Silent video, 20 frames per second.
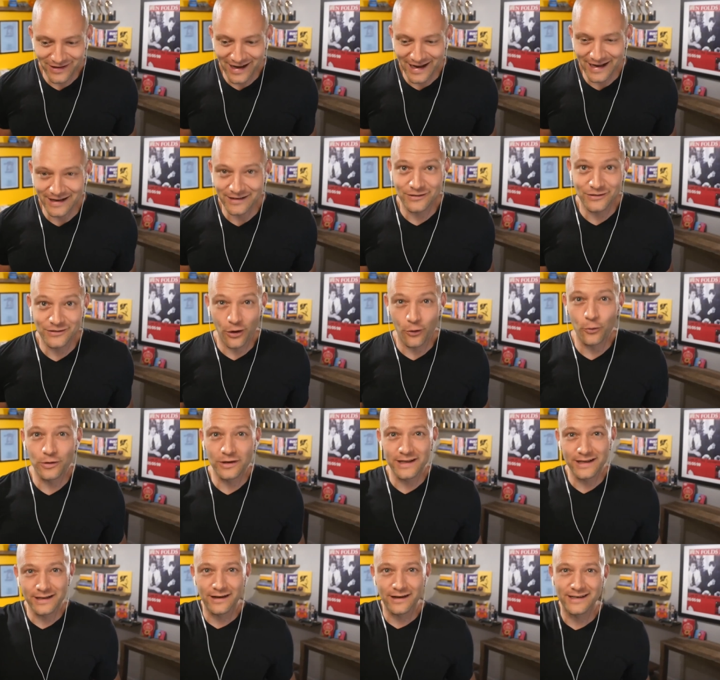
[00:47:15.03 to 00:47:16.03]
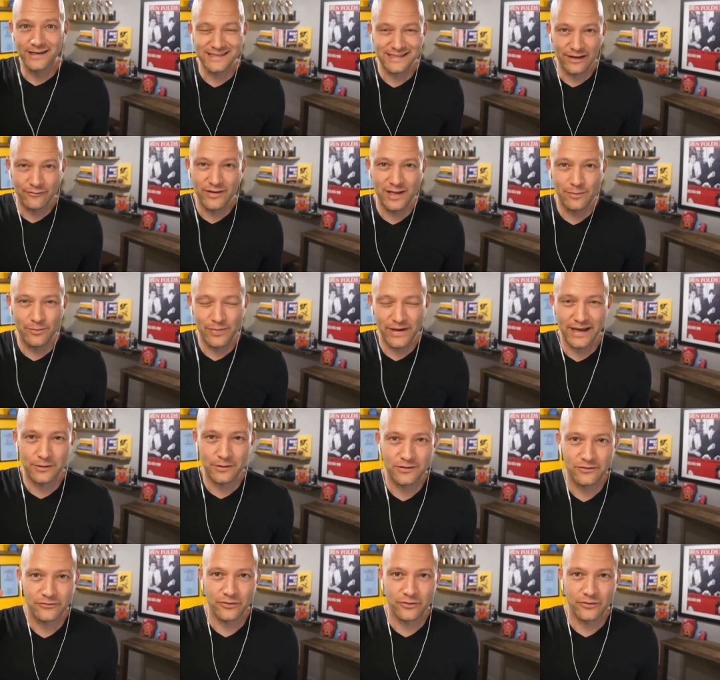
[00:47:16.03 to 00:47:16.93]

I had totally lost 70 pounds